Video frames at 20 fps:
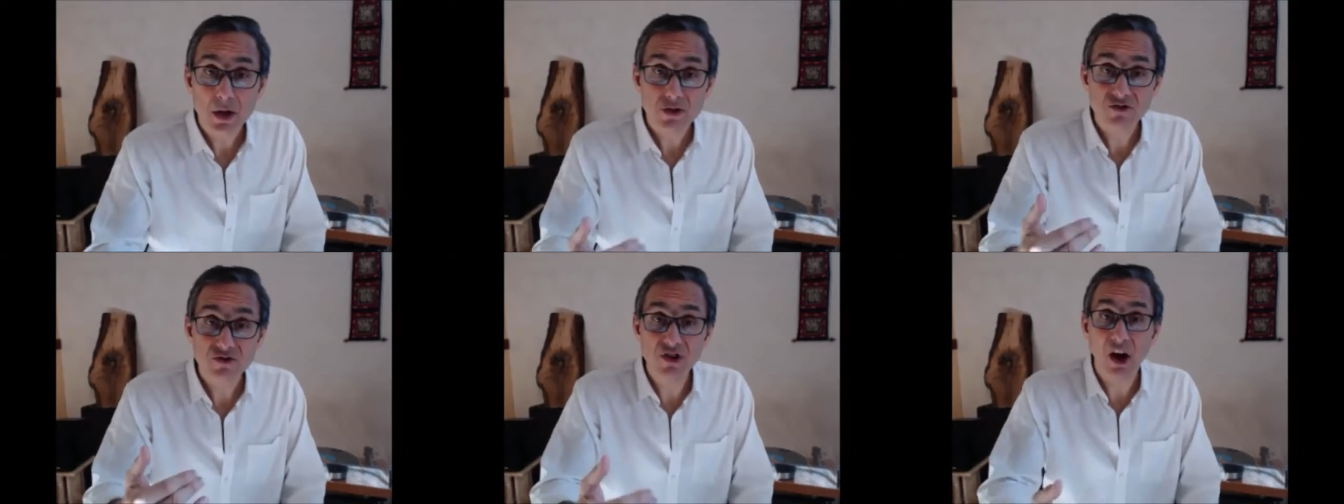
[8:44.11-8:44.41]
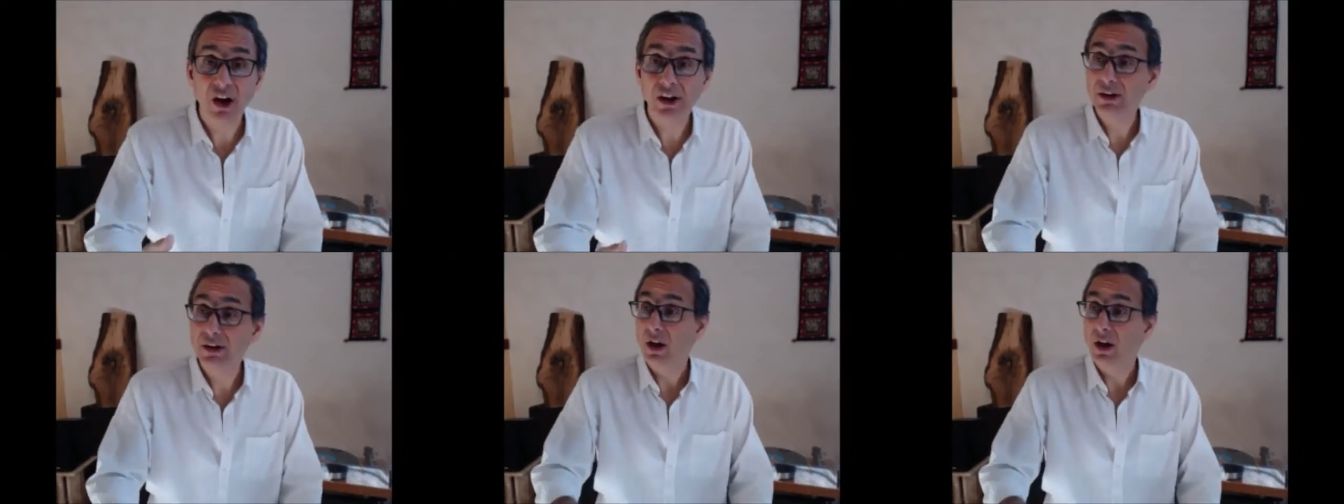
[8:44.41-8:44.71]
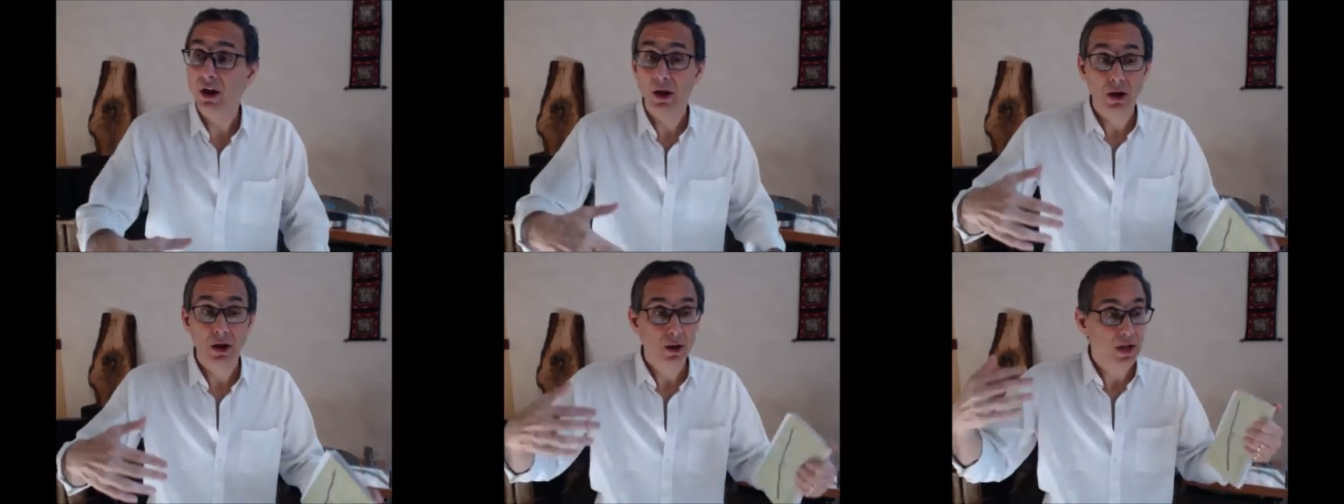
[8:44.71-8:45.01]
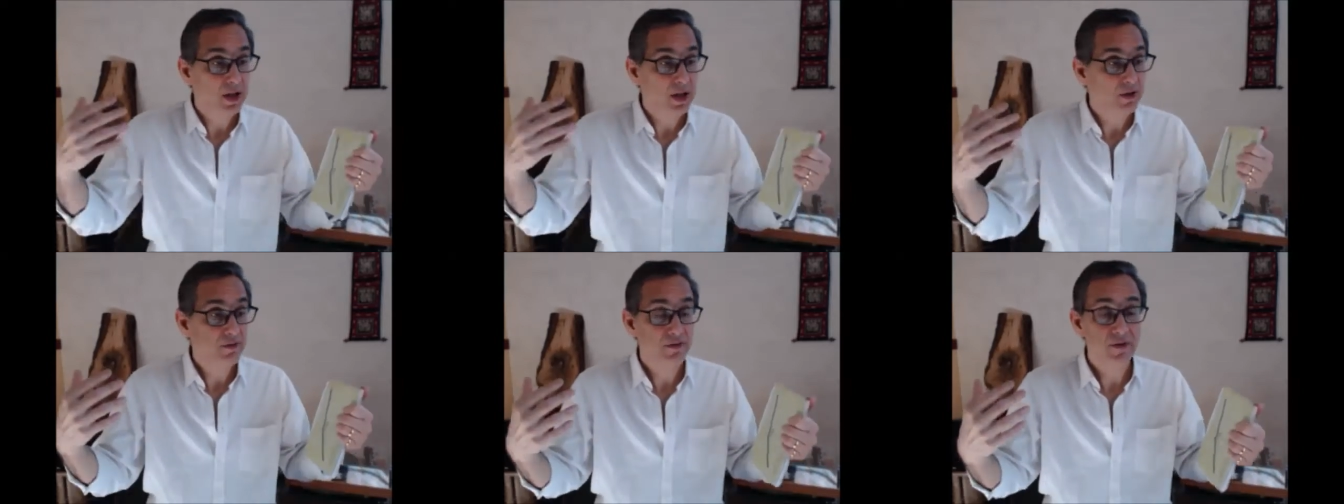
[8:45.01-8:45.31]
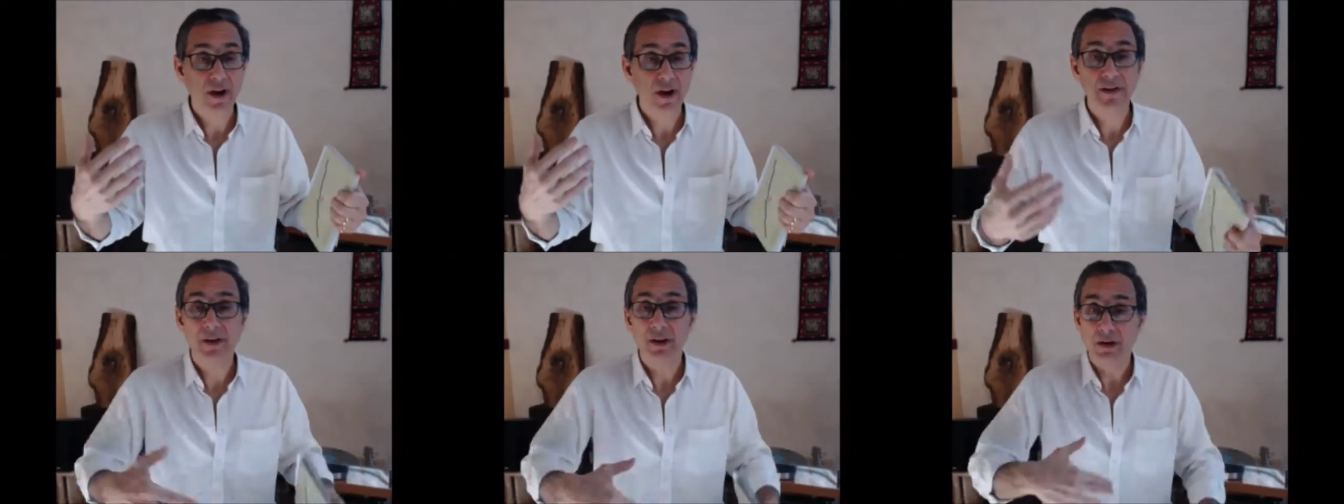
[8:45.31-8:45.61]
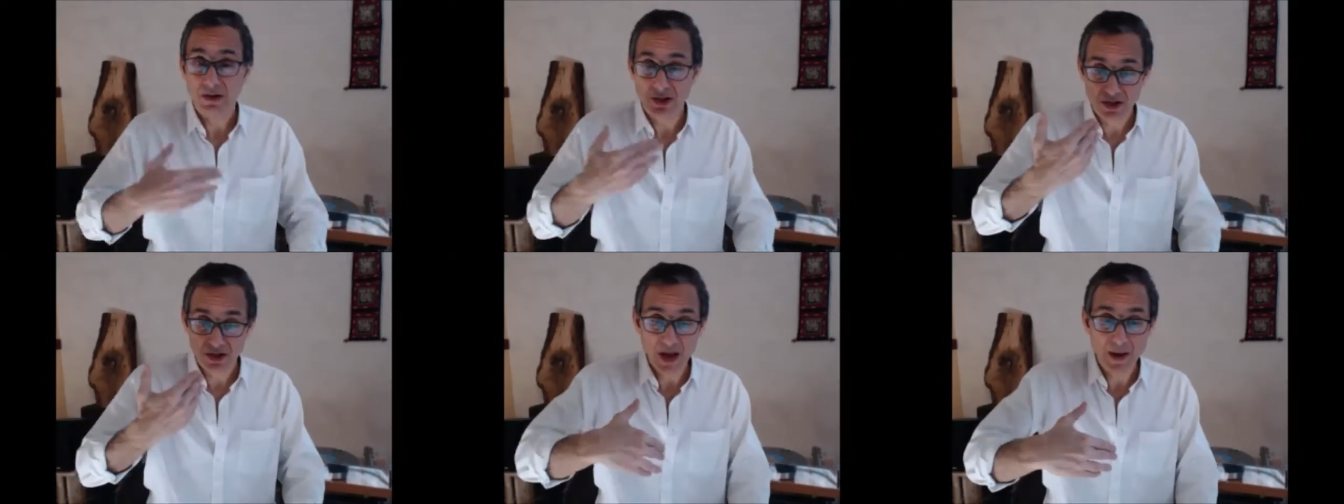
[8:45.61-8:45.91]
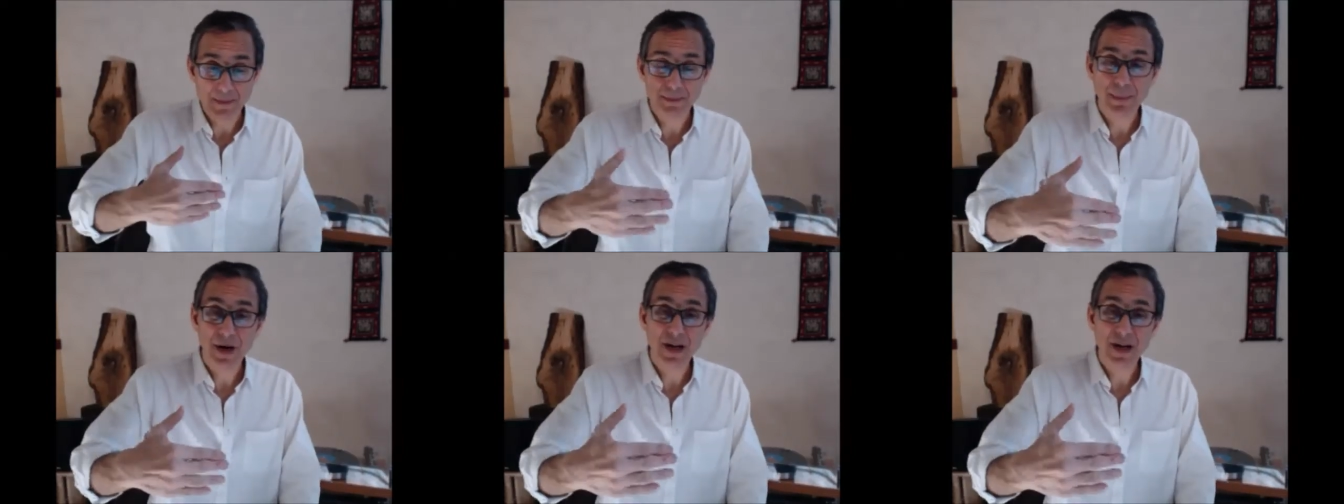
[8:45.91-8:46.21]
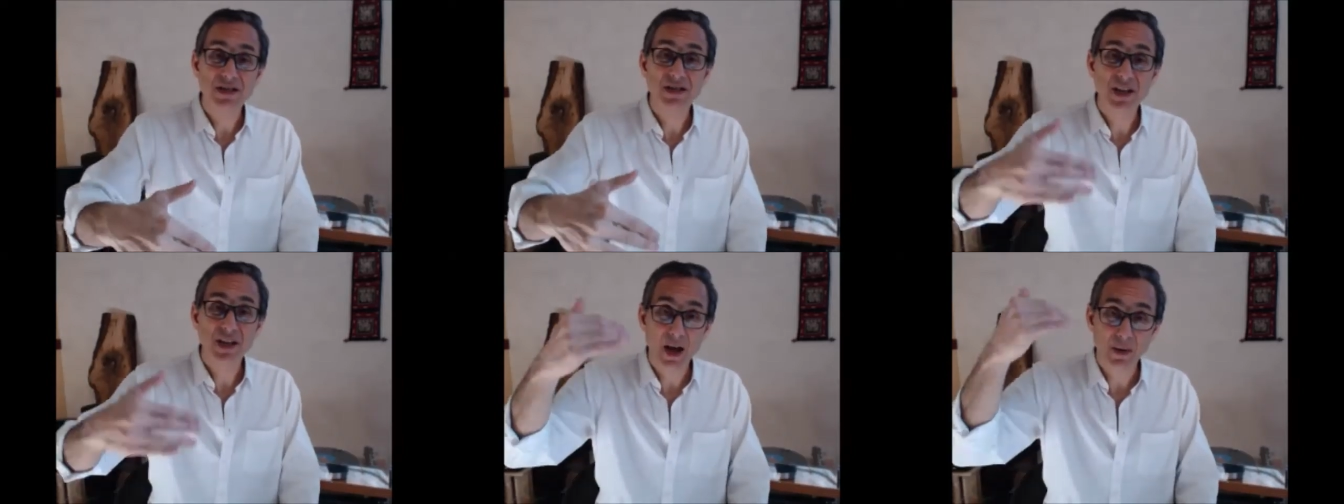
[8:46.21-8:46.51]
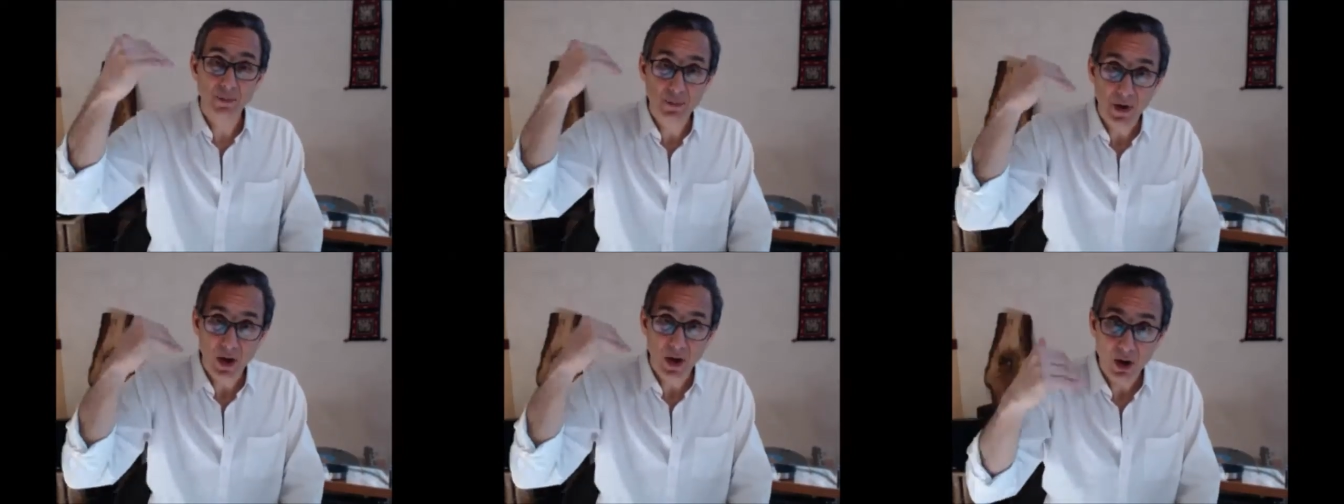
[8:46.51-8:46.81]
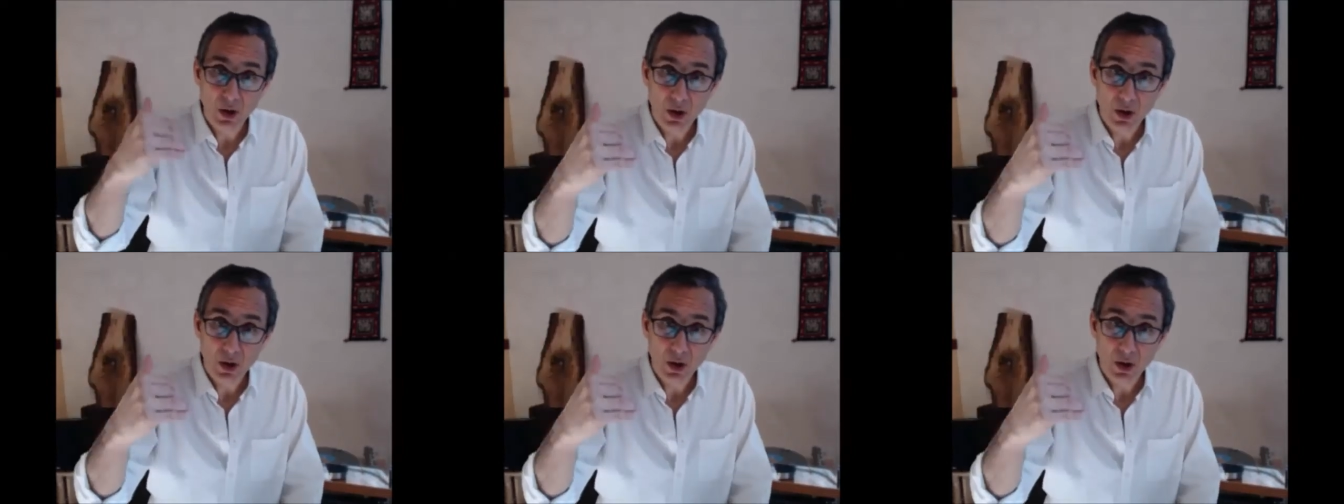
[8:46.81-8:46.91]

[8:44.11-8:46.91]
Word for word: done in a very step-by-step -step